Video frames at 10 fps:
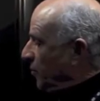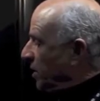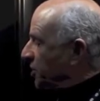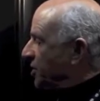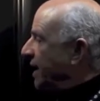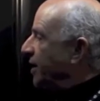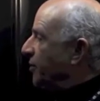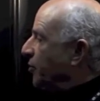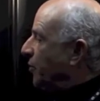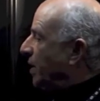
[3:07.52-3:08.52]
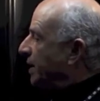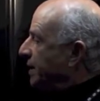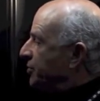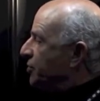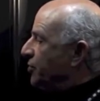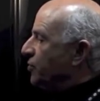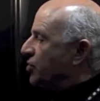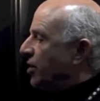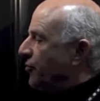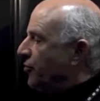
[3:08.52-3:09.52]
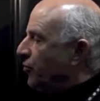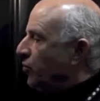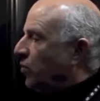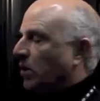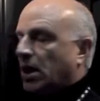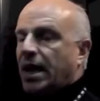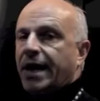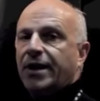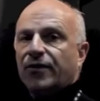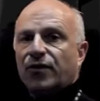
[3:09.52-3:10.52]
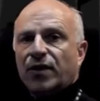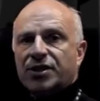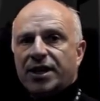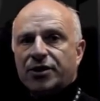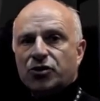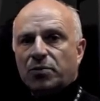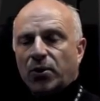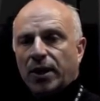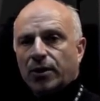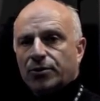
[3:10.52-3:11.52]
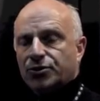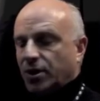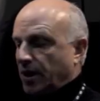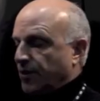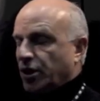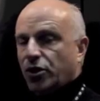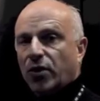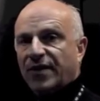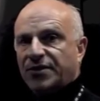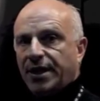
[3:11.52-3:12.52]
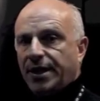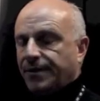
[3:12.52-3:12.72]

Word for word: Really excited to uh, introduce our new line of residential boilers, uh, the UFT.